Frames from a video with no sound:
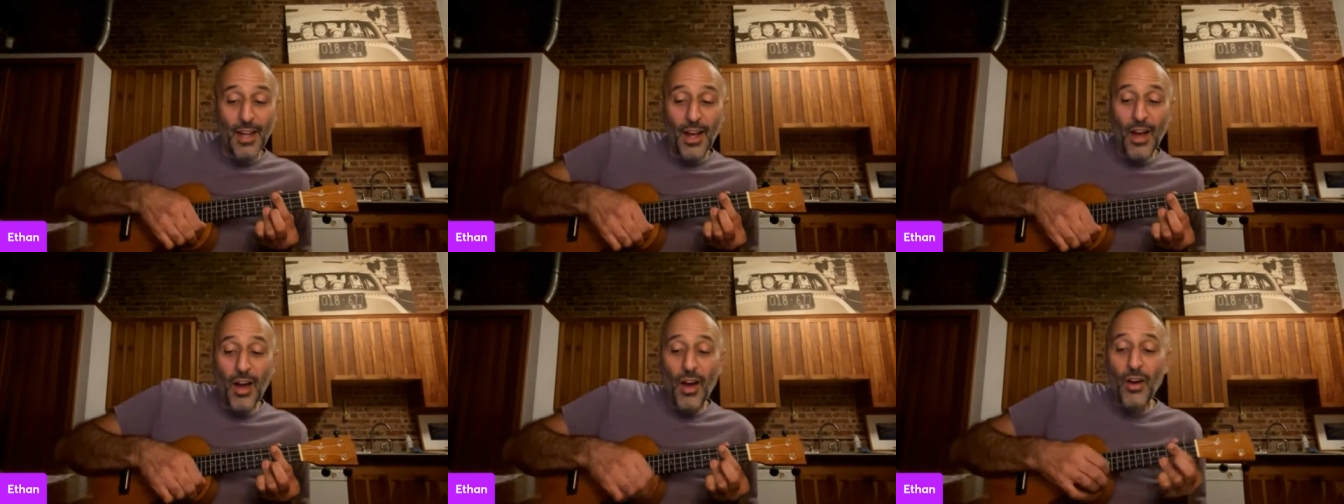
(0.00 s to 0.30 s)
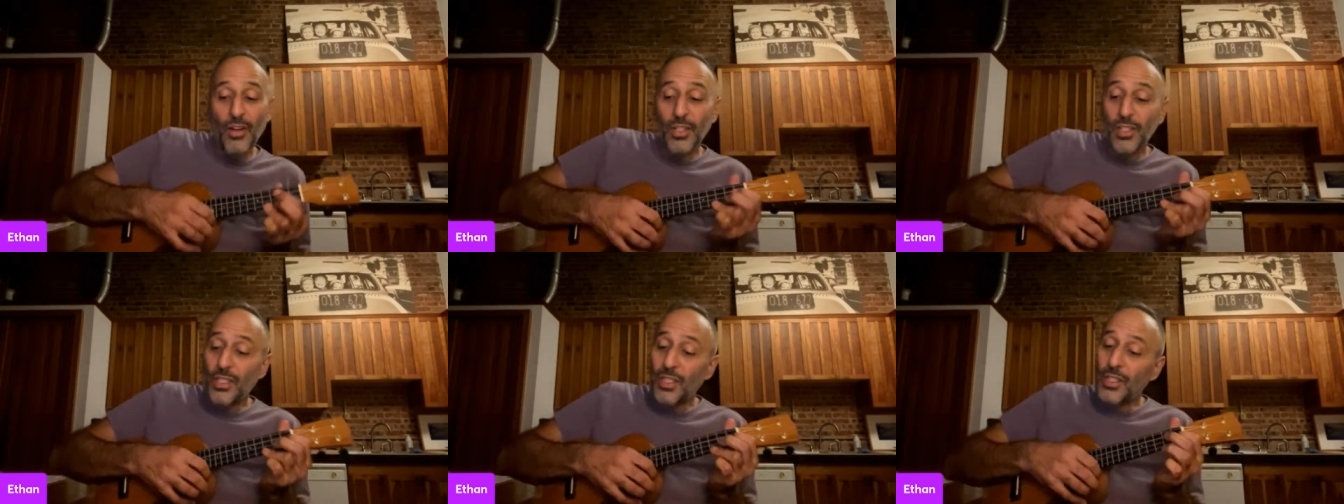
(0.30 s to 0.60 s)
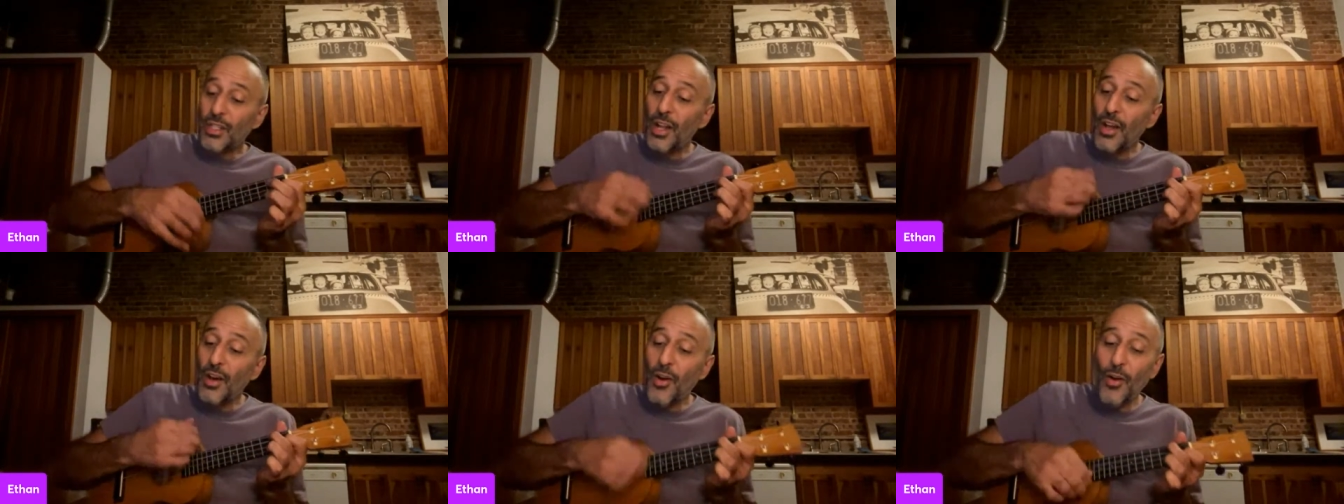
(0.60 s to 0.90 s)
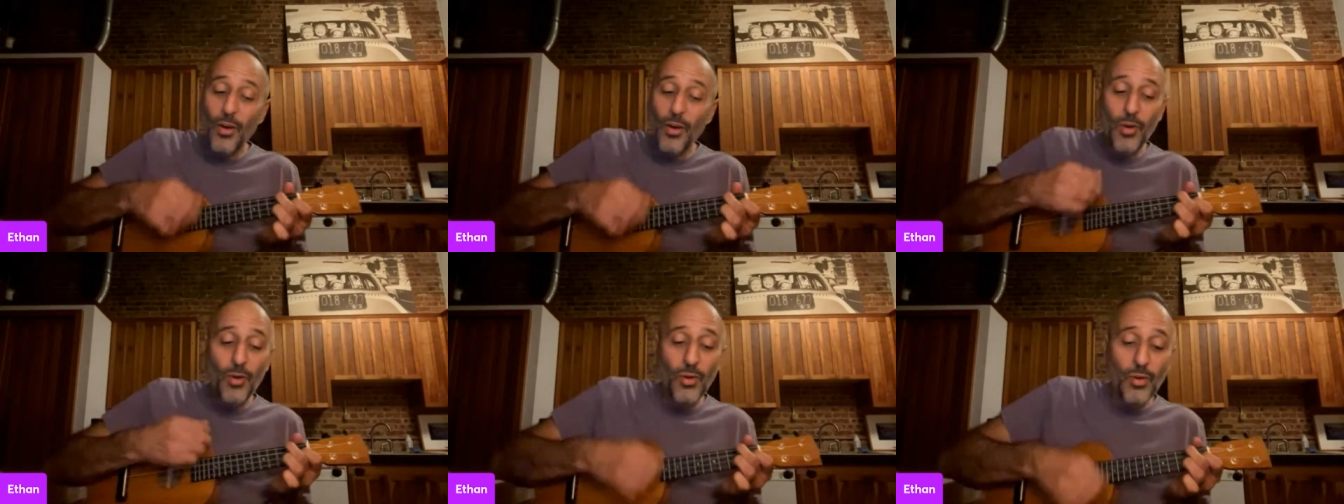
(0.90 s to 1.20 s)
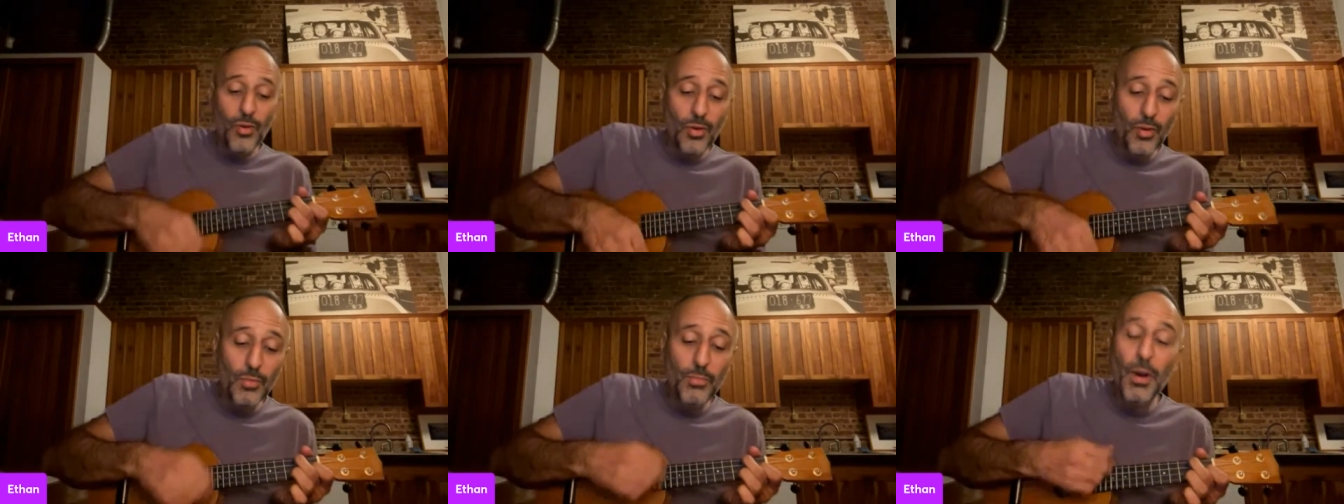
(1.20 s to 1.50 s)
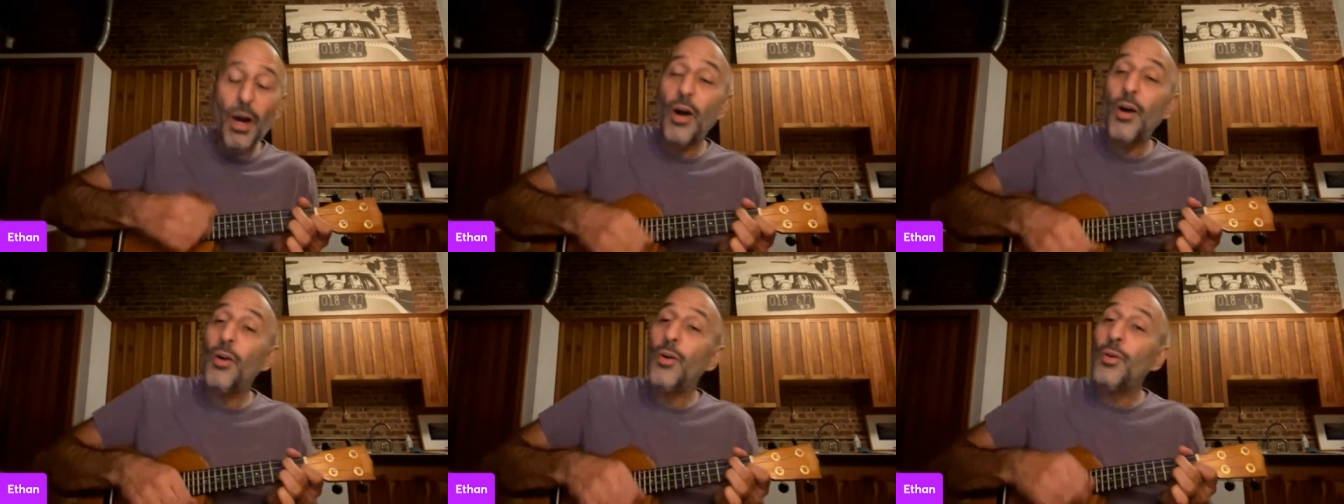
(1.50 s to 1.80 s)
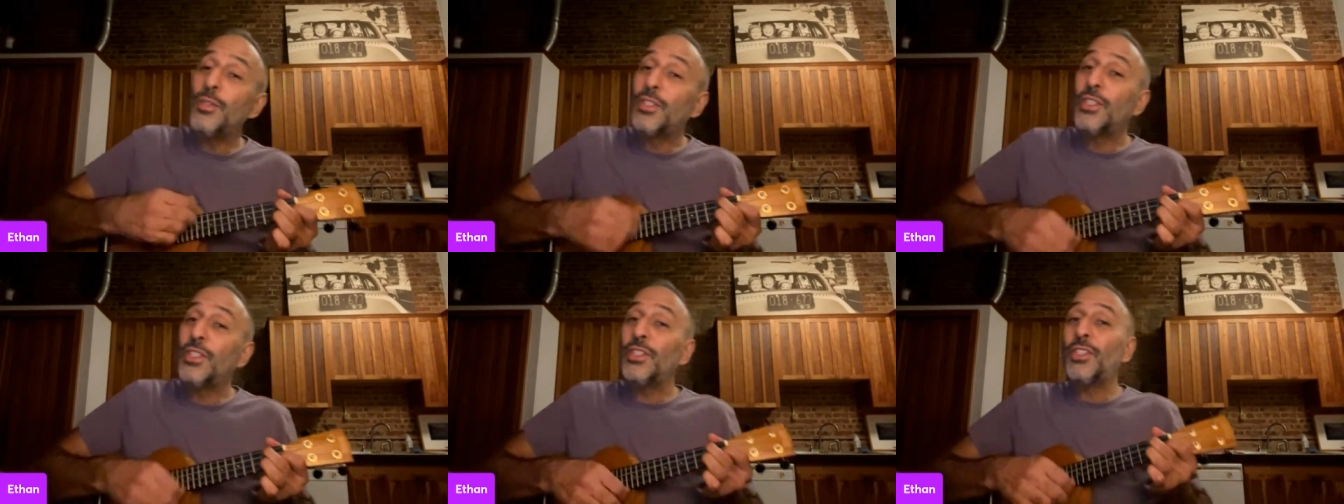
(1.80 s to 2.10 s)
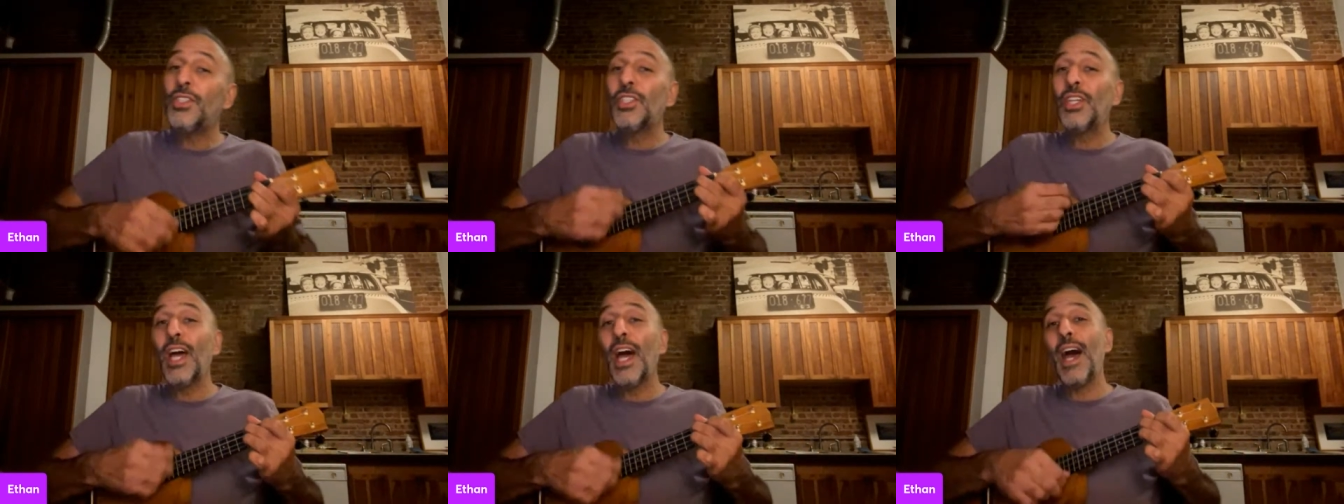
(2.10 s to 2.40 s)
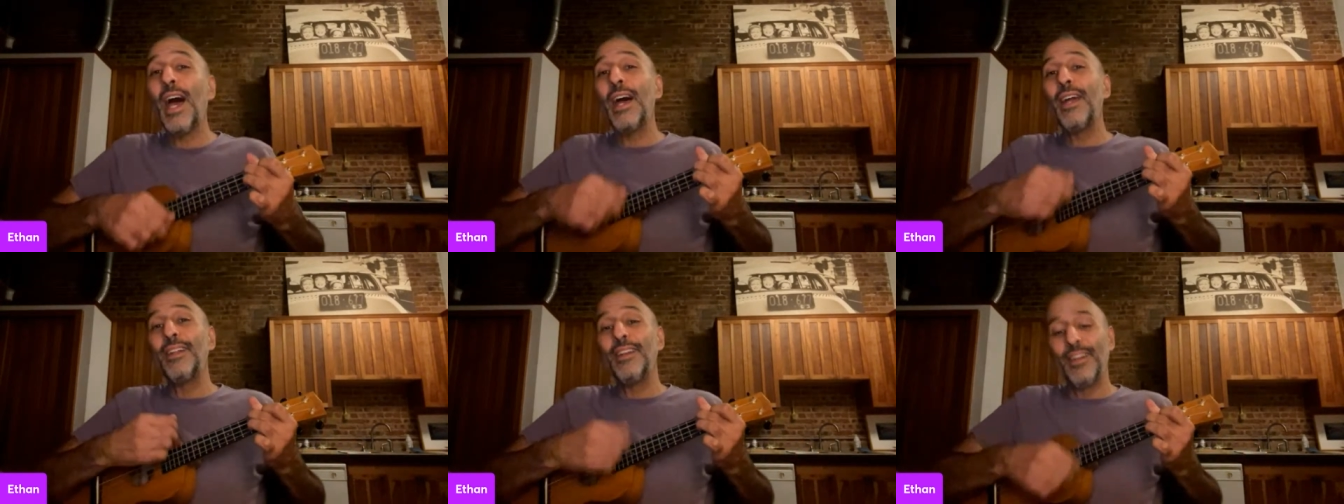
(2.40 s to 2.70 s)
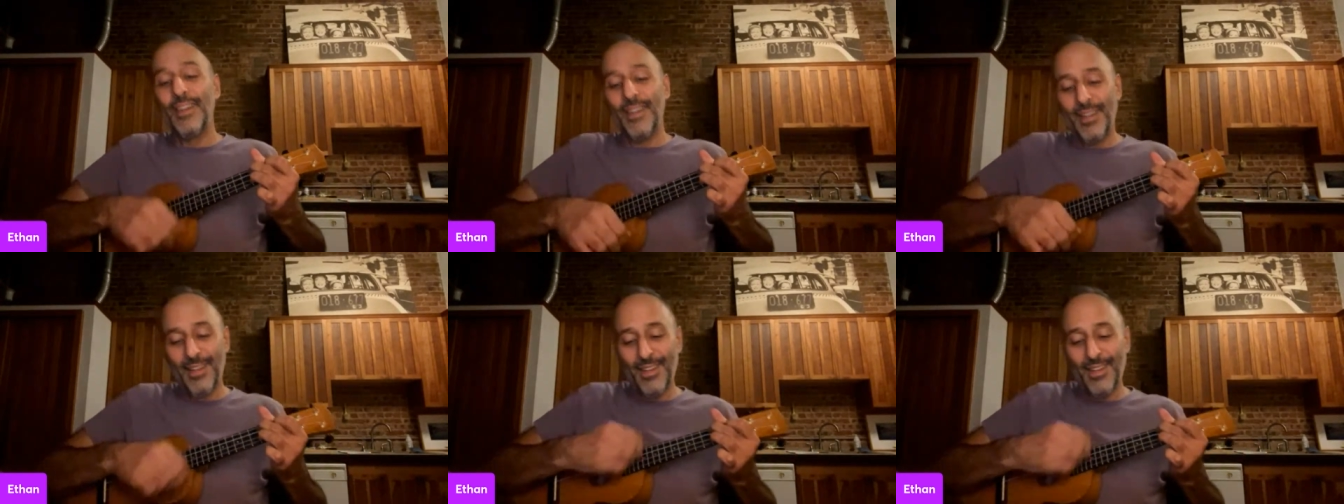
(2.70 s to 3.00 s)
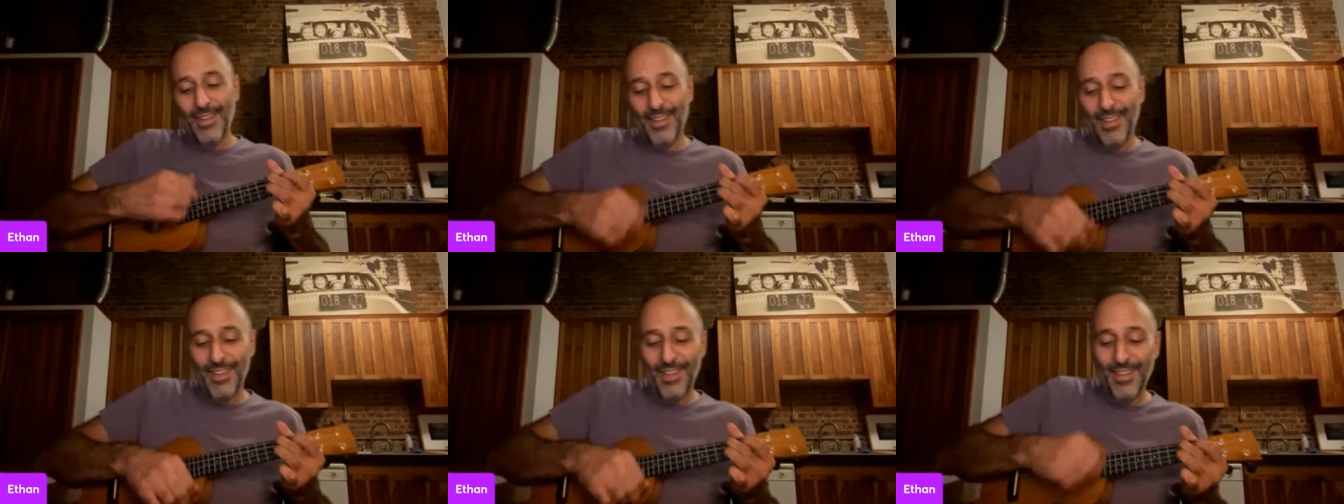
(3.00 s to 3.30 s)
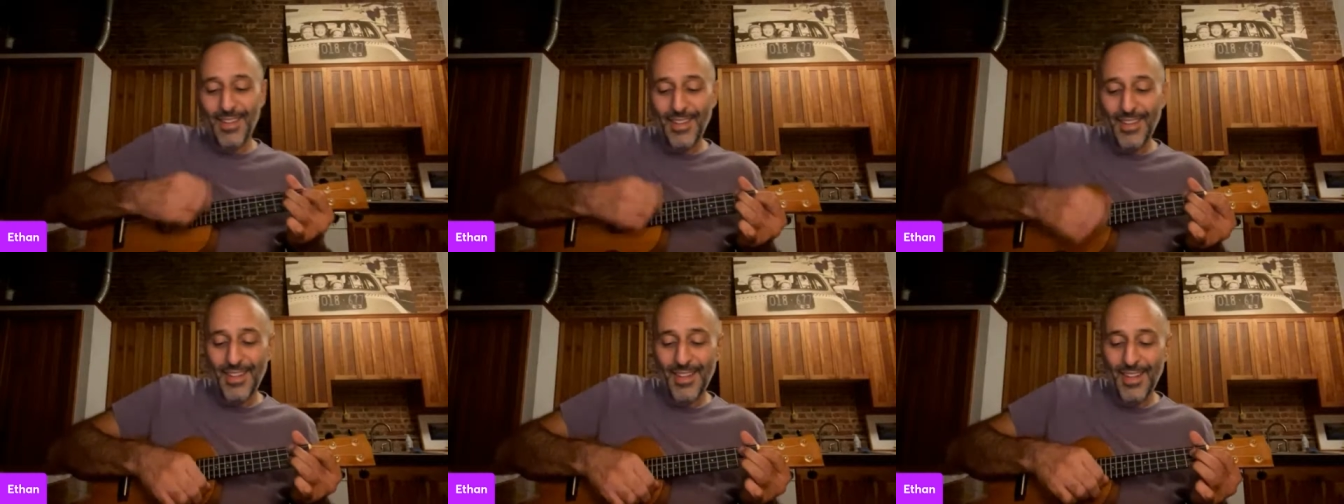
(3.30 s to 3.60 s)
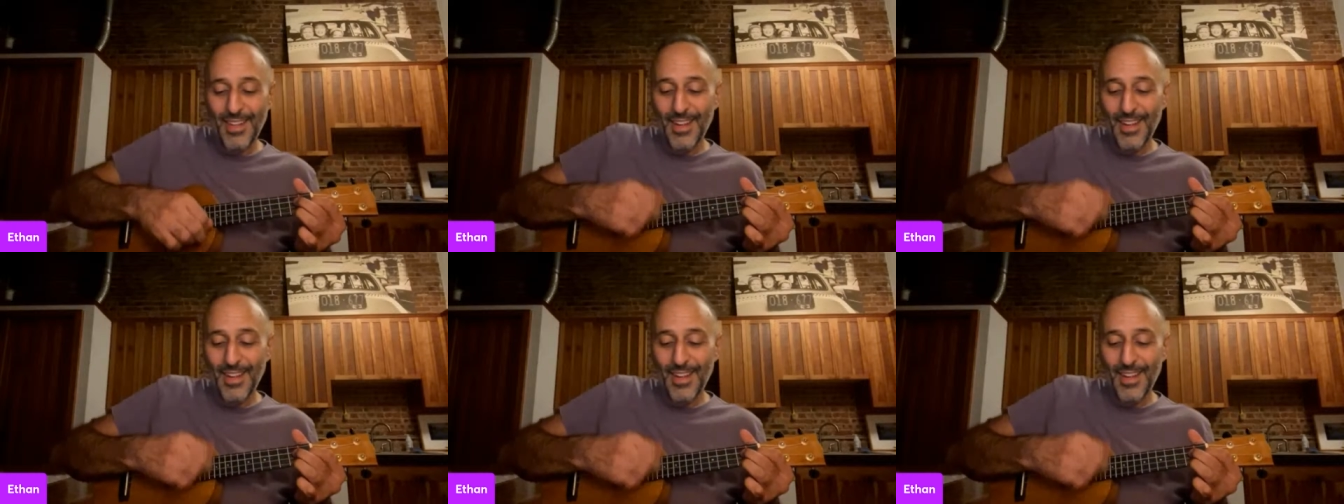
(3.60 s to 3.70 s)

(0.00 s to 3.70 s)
on a slow boat to China,